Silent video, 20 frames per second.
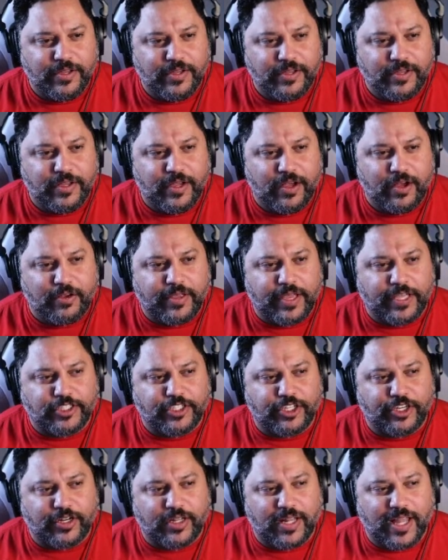okay, so
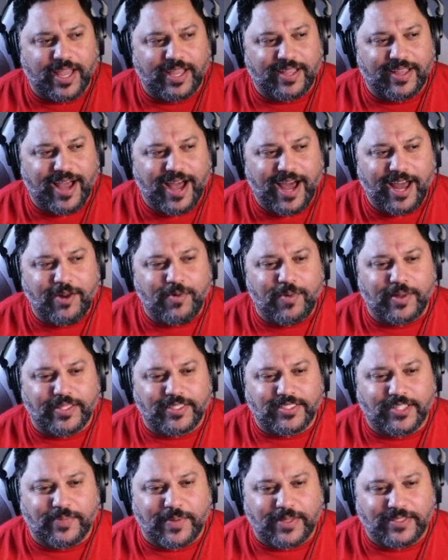you're like, I don't want this
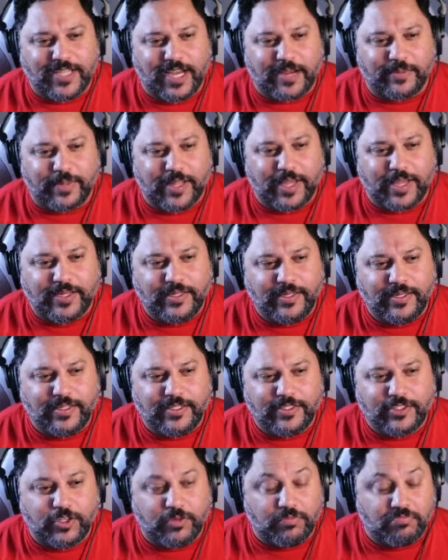on my timeline.
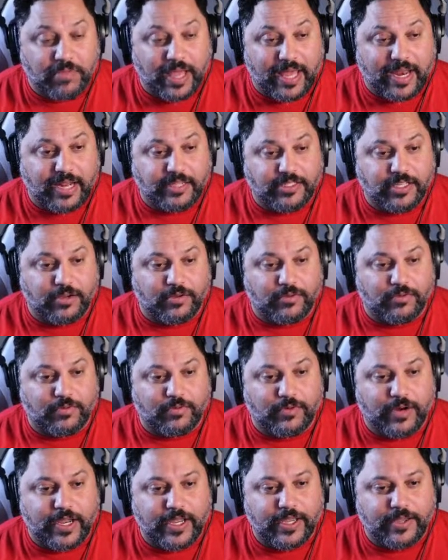So, and I don't,
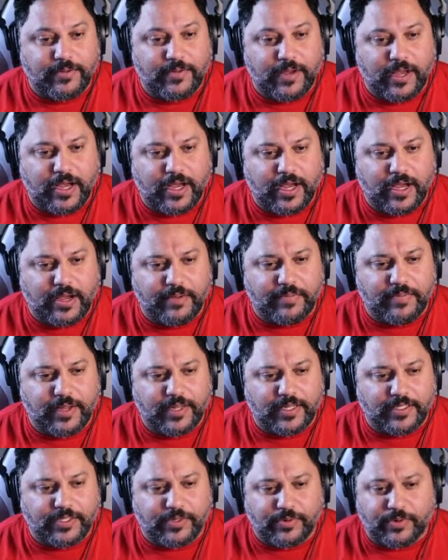right?
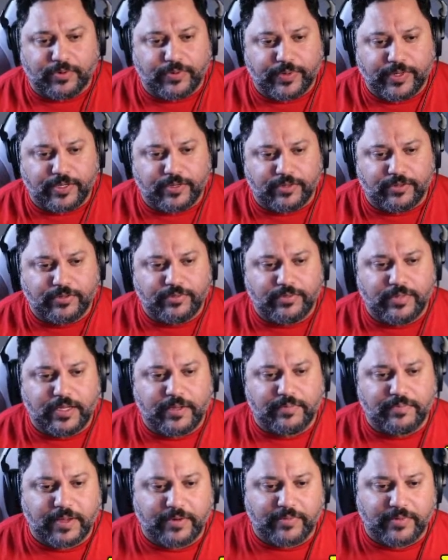Unless they were real.
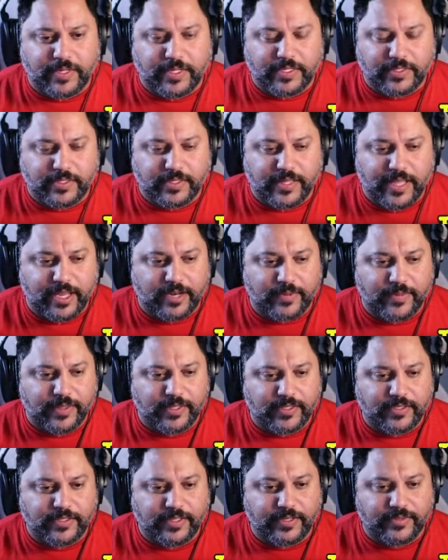I'm not really into the
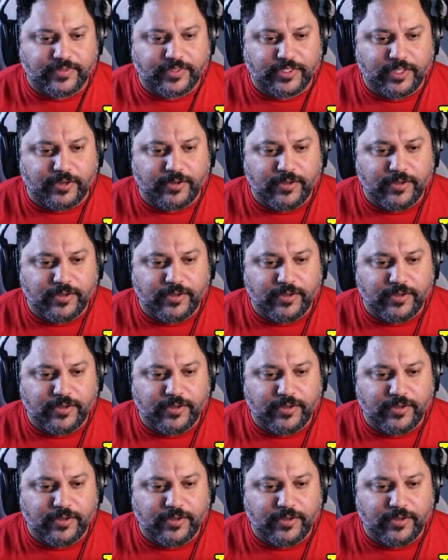animated stuff. So